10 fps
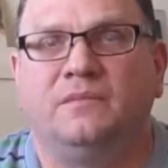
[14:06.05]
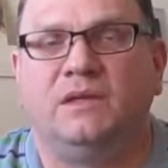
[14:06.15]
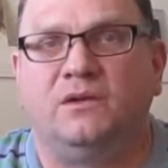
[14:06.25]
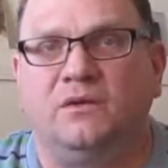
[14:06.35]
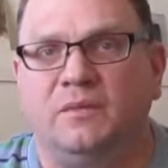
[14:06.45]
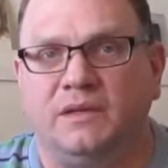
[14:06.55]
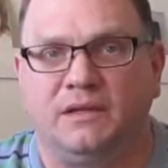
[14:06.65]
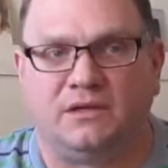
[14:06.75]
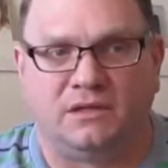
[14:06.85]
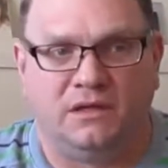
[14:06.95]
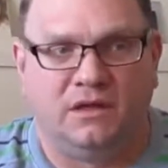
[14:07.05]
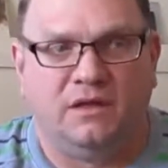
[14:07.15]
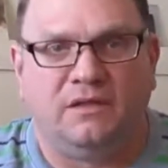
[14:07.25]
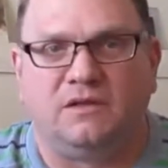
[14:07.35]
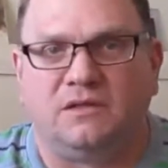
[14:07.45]
You know, but there's
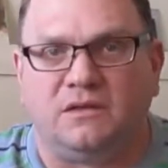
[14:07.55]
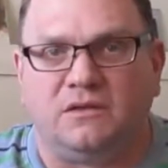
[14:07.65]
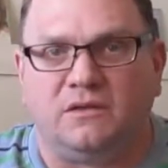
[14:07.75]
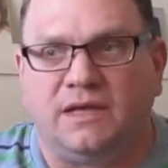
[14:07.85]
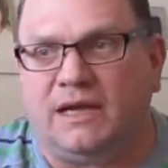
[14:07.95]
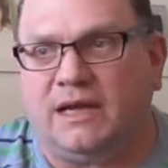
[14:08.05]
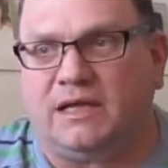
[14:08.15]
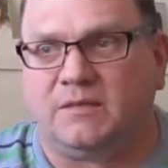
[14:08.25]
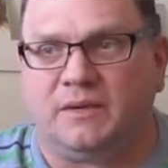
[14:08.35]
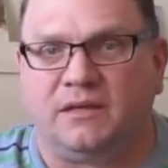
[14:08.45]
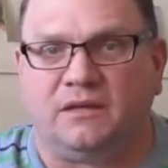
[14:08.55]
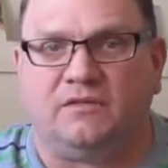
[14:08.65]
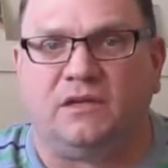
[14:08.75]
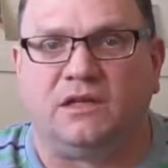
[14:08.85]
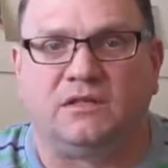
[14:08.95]
that aspect.
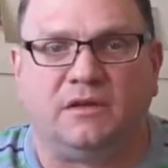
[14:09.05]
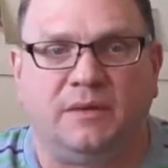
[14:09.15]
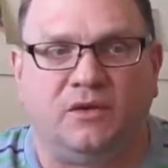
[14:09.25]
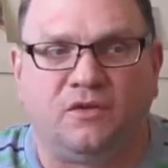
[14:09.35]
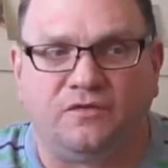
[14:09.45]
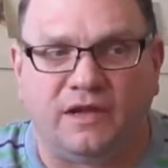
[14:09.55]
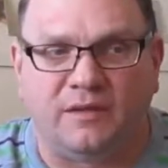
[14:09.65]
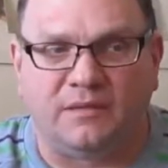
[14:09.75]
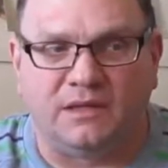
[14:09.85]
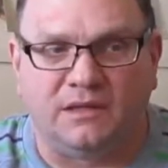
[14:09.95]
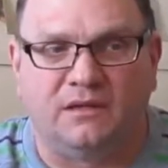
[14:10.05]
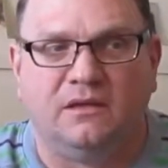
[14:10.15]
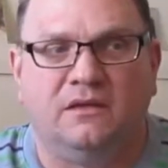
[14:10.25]
I've lost my whole family.